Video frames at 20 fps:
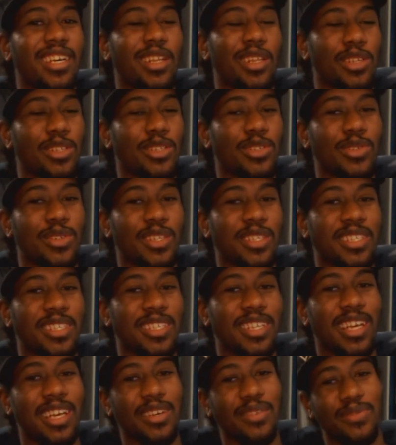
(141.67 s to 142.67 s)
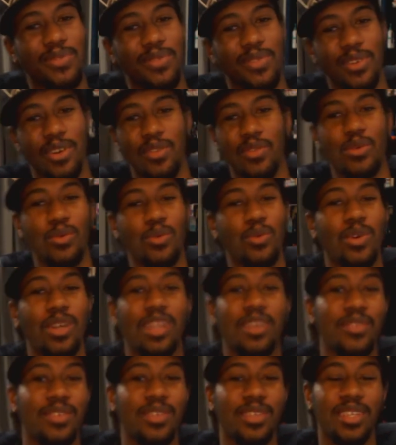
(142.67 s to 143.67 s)
illustrious life of
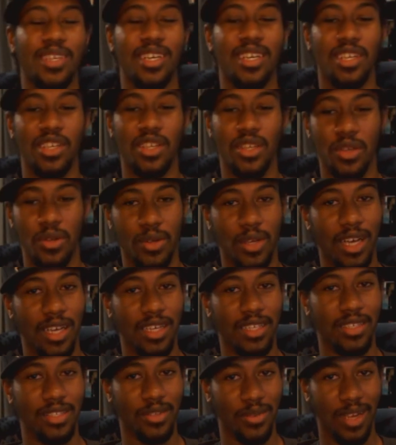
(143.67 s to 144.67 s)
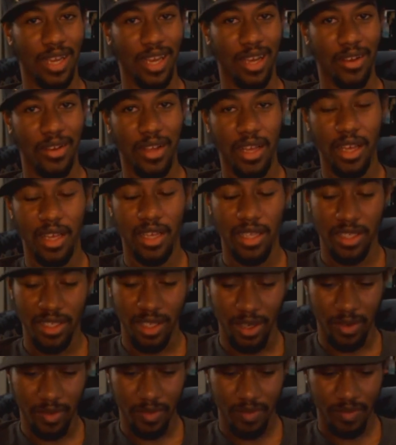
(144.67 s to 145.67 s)
whatever you guys do now.
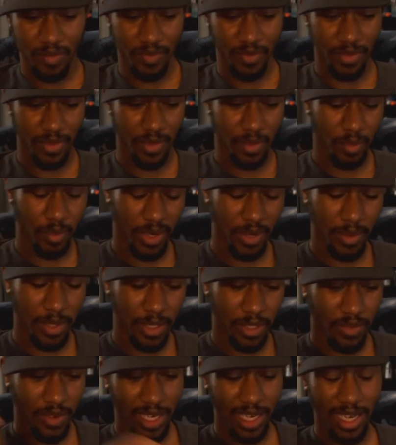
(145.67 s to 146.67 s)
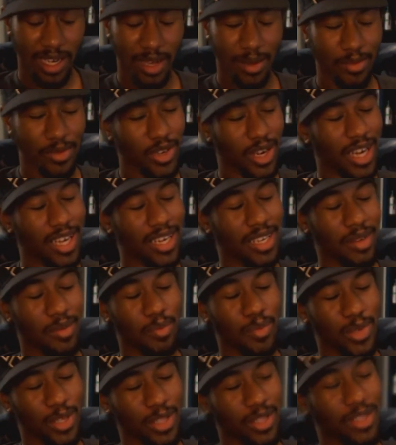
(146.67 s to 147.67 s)
So pretty much right now I'm trying to
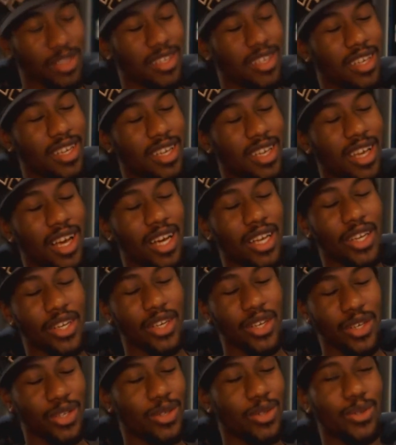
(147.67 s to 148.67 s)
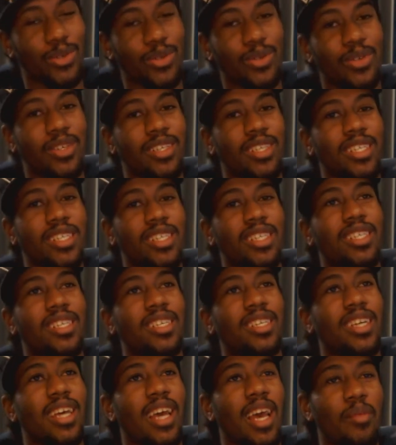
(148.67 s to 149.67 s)
build a new
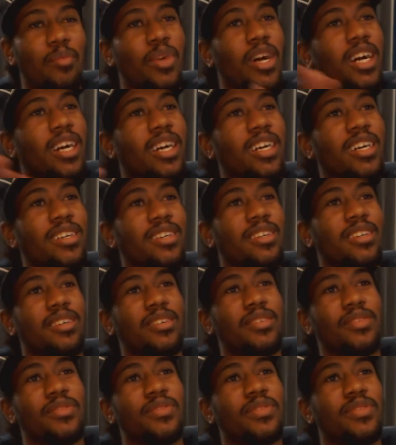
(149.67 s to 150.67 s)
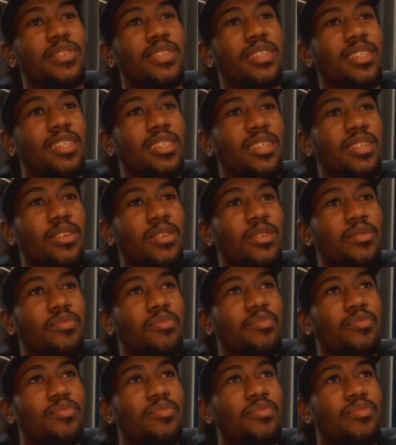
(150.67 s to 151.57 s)
empire of, you know,